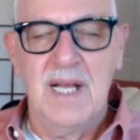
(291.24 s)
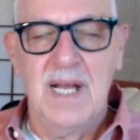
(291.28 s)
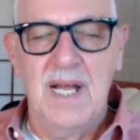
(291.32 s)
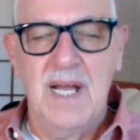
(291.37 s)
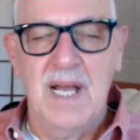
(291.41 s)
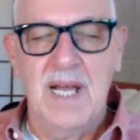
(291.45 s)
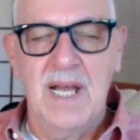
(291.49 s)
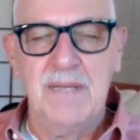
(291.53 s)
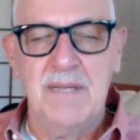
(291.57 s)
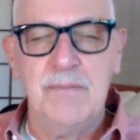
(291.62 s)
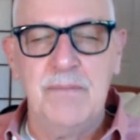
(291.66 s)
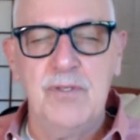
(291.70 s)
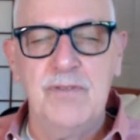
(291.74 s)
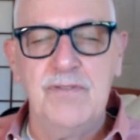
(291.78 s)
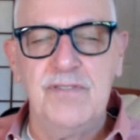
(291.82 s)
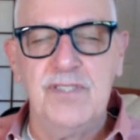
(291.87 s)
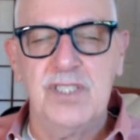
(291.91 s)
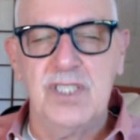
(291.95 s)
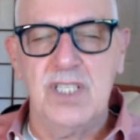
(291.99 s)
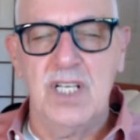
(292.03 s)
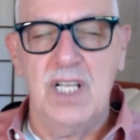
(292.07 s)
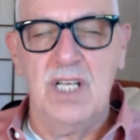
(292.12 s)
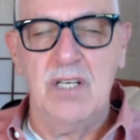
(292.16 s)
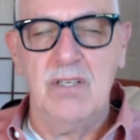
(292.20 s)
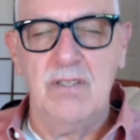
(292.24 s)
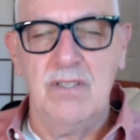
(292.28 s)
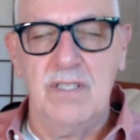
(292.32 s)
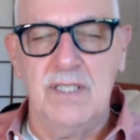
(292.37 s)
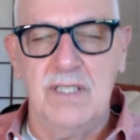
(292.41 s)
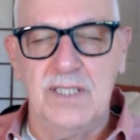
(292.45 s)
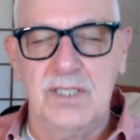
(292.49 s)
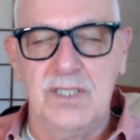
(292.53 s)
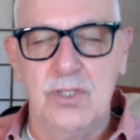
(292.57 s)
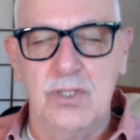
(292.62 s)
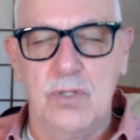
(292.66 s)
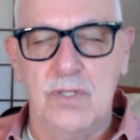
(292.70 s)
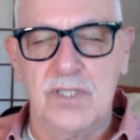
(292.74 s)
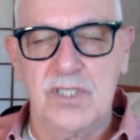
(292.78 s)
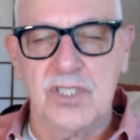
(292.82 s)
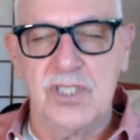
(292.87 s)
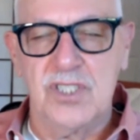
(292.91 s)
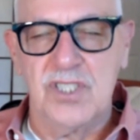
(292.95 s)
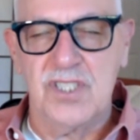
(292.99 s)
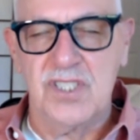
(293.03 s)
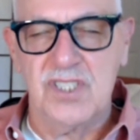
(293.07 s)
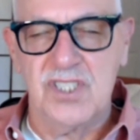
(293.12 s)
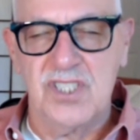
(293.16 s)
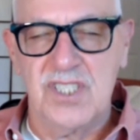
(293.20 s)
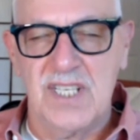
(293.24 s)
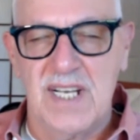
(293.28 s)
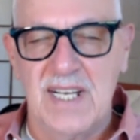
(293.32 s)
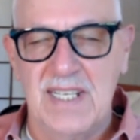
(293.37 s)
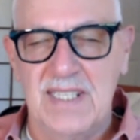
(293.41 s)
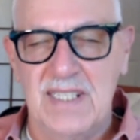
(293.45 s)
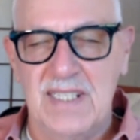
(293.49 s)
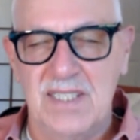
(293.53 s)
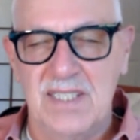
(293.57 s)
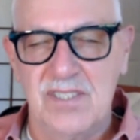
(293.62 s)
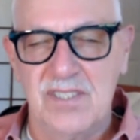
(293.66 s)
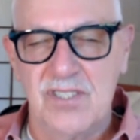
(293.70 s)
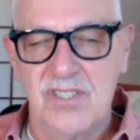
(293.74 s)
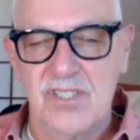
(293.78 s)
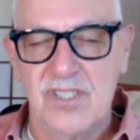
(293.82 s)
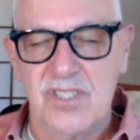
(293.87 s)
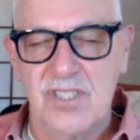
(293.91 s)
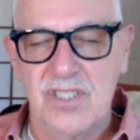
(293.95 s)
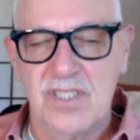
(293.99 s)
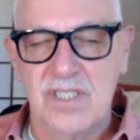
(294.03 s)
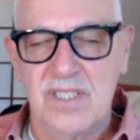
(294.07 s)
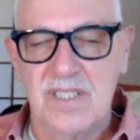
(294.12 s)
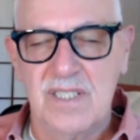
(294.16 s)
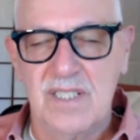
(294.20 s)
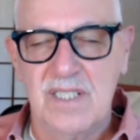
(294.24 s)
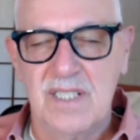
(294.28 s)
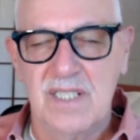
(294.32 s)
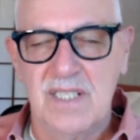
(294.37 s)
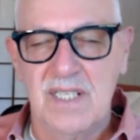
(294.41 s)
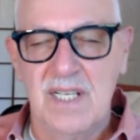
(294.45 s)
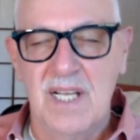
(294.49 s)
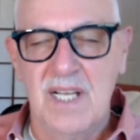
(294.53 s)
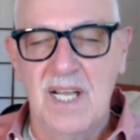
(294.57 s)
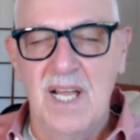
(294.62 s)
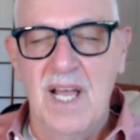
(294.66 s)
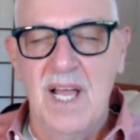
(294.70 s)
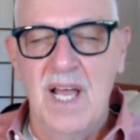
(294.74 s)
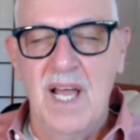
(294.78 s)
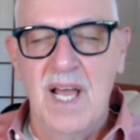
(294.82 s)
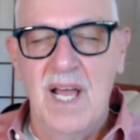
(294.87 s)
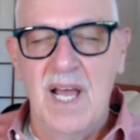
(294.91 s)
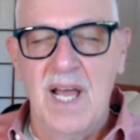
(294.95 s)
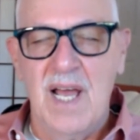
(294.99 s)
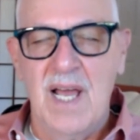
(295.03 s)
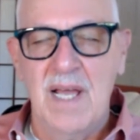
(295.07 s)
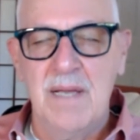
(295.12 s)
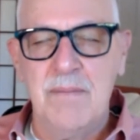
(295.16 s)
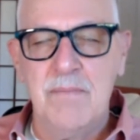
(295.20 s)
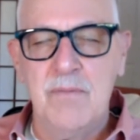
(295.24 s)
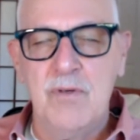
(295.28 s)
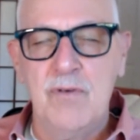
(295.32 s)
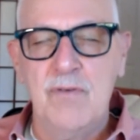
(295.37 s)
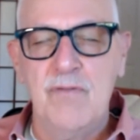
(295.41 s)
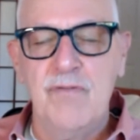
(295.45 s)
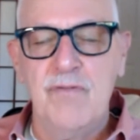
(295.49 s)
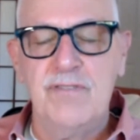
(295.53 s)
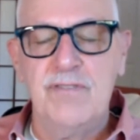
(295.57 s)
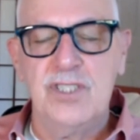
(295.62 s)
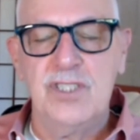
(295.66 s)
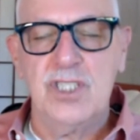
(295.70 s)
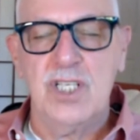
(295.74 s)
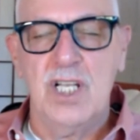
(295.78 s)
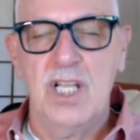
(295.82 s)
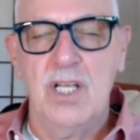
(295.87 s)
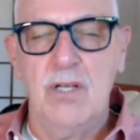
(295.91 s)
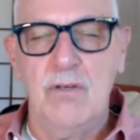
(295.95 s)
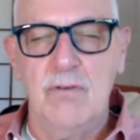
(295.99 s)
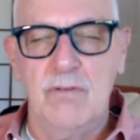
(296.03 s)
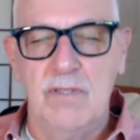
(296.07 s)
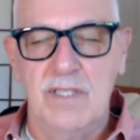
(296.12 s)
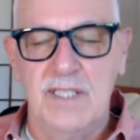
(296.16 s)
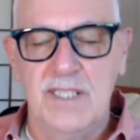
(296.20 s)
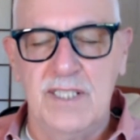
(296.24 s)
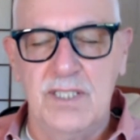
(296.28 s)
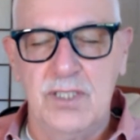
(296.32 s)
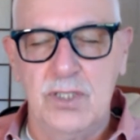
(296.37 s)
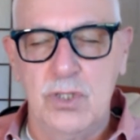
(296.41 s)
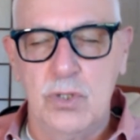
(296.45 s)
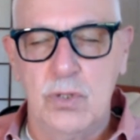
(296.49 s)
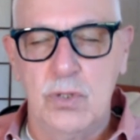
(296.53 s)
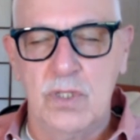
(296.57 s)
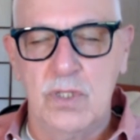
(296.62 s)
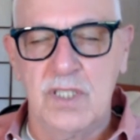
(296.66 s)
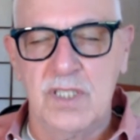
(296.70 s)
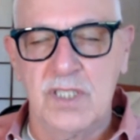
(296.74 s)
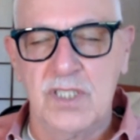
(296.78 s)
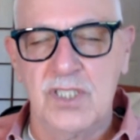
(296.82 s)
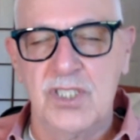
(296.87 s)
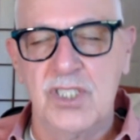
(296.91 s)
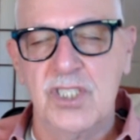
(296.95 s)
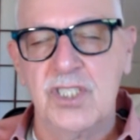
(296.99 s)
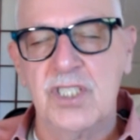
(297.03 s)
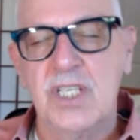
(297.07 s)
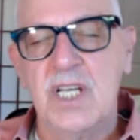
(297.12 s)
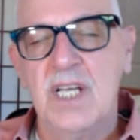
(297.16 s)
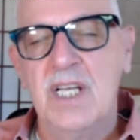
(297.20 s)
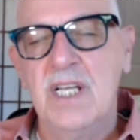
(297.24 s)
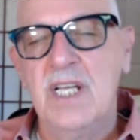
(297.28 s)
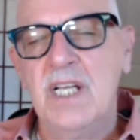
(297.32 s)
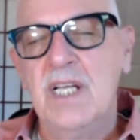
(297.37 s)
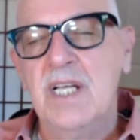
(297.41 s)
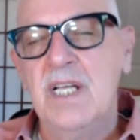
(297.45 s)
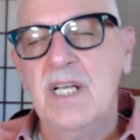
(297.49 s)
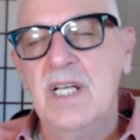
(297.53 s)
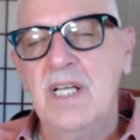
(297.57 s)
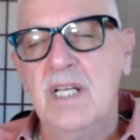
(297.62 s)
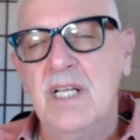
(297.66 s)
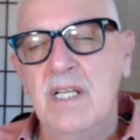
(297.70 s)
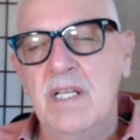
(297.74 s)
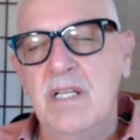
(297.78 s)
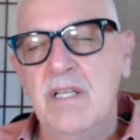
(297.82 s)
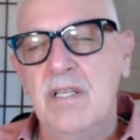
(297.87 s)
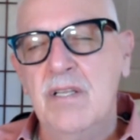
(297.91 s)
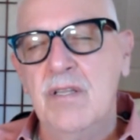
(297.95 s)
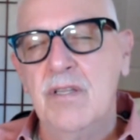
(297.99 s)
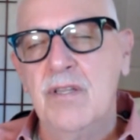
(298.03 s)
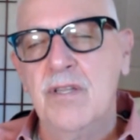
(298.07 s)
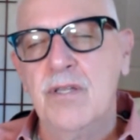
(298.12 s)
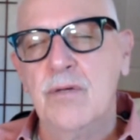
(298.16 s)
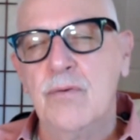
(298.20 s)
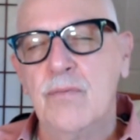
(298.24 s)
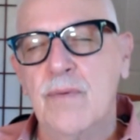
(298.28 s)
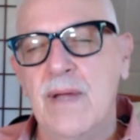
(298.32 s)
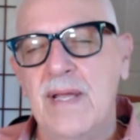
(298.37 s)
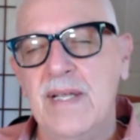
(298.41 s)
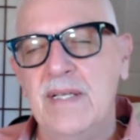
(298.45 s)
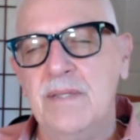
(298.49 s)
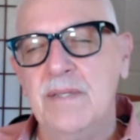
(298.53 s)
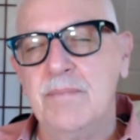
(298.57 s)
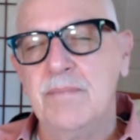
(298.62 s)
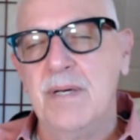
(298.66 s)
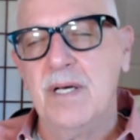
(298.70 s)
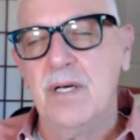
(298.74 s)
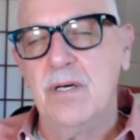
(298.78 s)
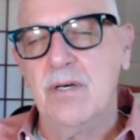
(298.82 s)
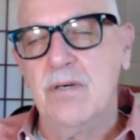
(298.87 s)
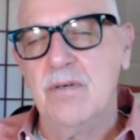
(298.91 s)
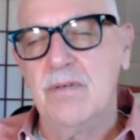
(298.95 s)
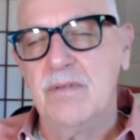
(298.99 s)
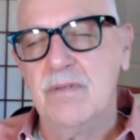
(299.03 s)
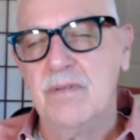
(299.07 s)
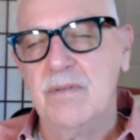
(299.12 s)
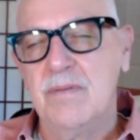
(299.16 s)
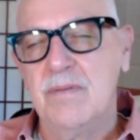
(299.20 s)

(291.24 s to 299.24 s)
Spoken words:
I move slowly towards the silence. I move slowly towards the rainbow.